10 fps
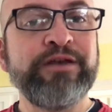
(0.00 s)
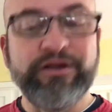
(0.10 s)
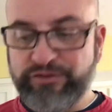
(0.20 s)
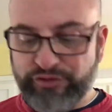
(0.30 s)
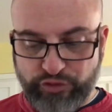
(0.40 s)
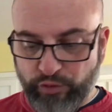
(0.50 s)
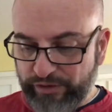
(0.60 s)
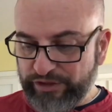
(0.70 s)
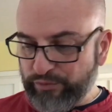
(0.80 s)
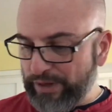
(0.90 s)
the
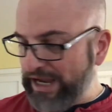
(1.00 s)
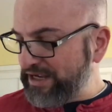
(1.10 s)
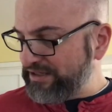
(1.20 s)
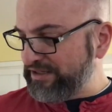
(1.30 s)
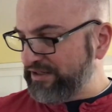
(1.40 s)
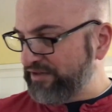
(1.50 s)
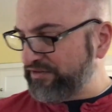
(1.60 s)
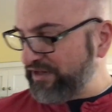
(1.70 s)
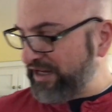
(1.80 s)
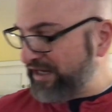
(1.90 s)
cooling rack
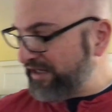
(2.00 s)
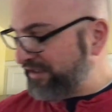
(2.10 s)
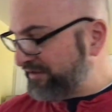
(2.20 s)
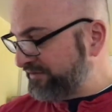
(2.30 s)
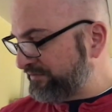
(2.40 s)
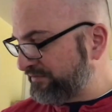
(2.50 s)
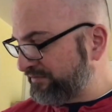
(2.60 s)
is on,